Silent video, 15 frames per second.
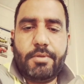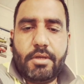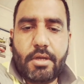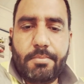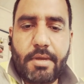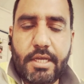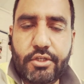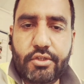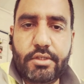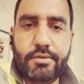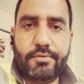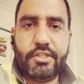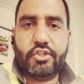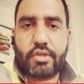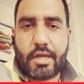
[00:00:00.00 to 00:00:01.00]
become
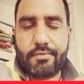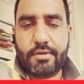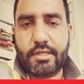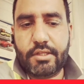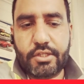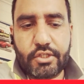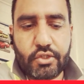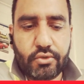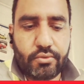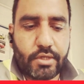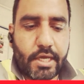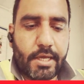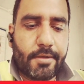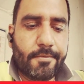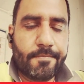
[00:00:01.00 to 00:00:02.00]
HGV driver in the
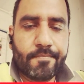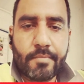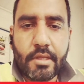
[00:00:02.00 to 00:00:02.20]
UK,